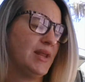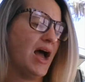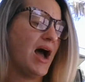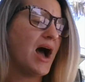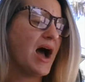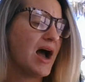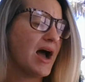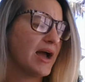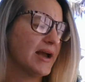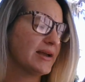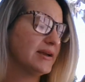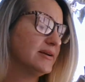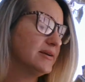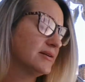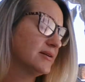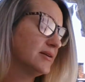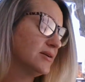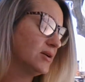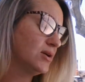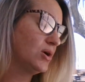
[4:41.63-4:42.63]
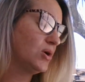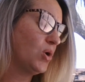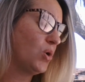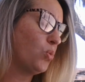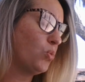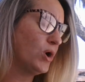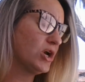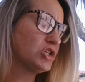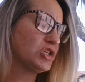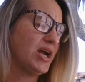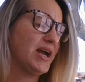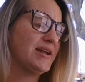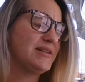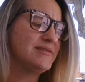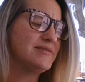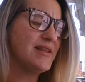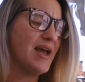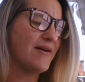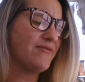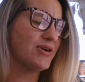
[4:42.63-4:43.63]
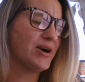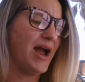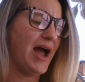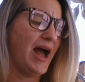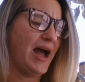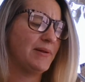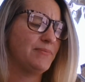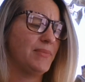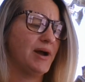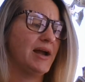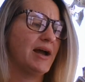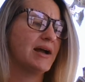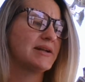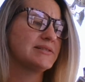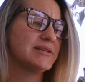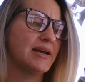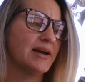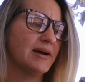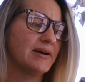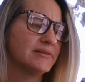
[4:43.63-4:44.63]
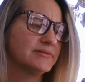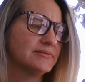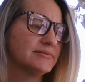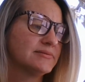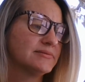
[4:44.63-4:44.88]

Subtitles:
"I wish I had never had my idea."